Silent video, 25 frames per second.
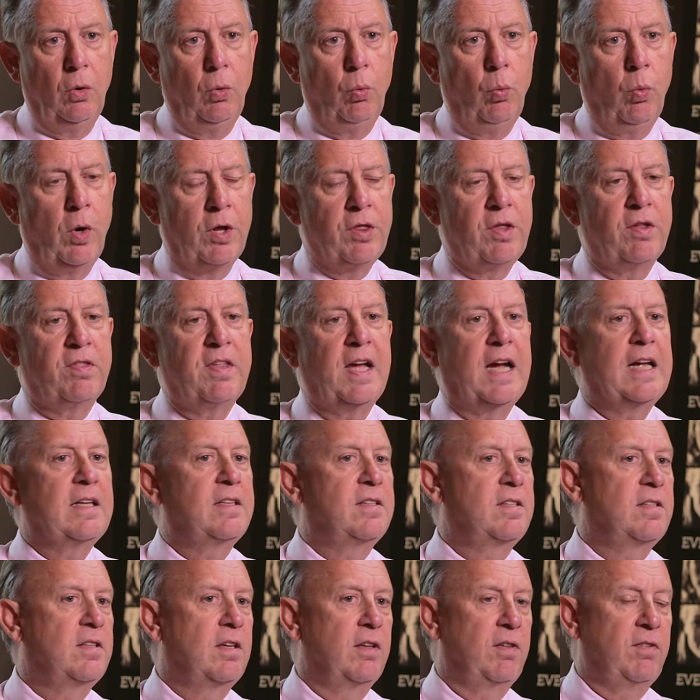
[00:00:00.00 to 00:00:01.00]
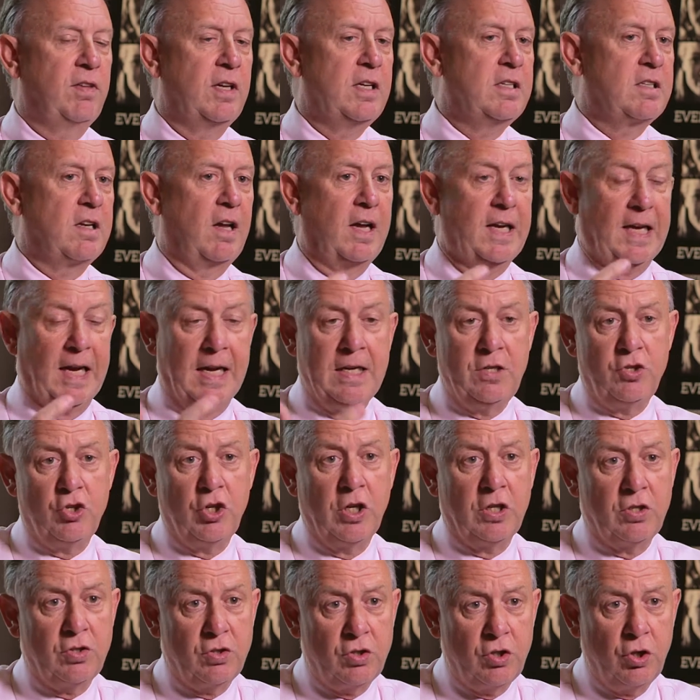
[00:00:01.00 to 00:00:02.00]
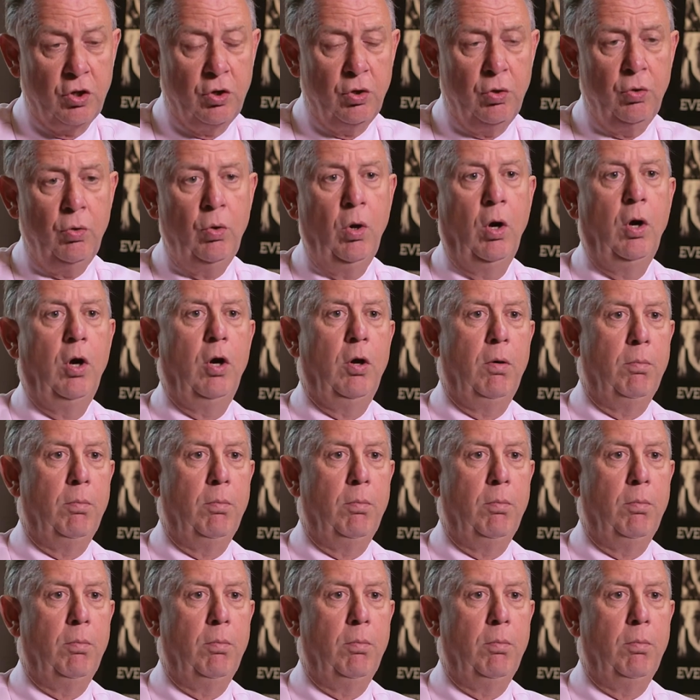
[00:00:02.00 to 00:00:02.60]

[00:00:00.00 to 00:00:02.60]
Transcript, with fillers: whether that's things like HS2,